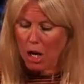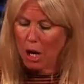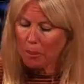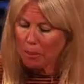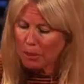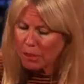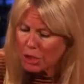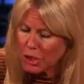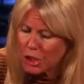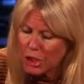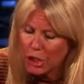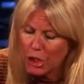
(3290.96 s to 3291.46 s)

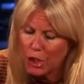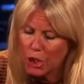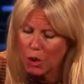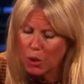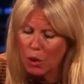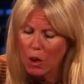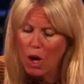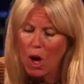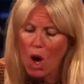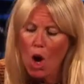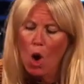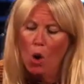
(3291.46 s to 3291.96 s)
Number
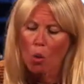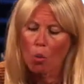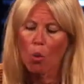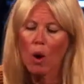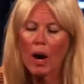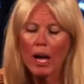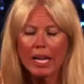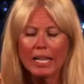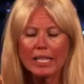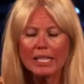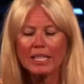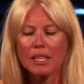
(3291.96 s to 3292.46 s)
two,
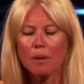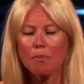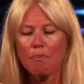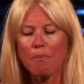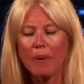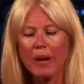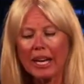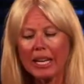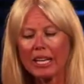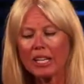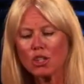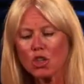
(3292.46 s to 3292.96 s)
what is the
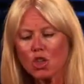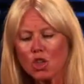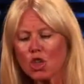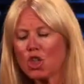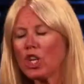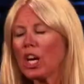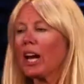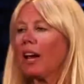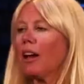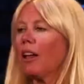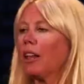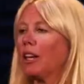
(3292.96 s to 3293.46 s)

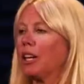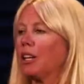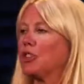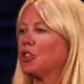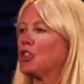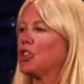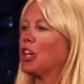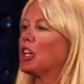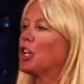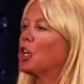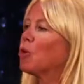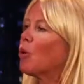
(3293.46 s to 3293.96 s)
biggest
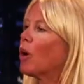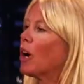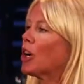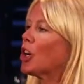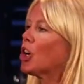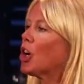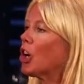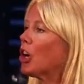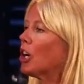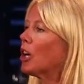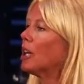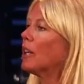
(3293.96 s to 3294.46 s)
challenge that you are
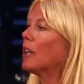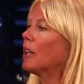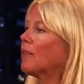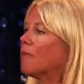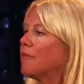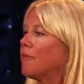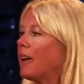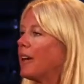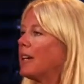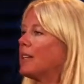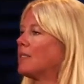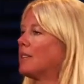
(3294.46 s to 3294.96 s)

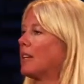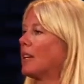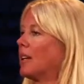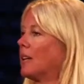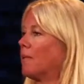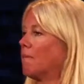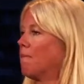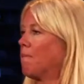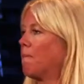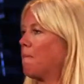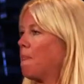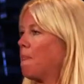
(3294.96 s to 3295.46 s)
currently facing?